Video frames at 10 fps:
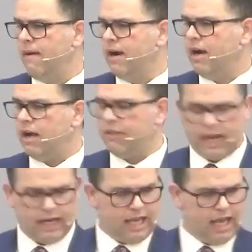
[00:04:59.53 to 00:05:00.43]
uh, that
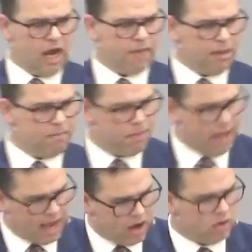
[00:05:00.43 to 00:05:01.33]
it cannot be
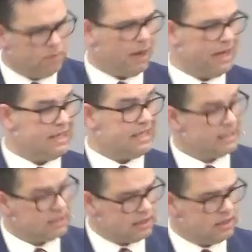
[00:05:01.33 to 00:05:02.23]
bound by
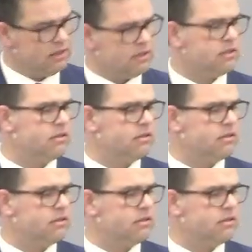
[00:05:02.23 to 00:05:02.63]
distance,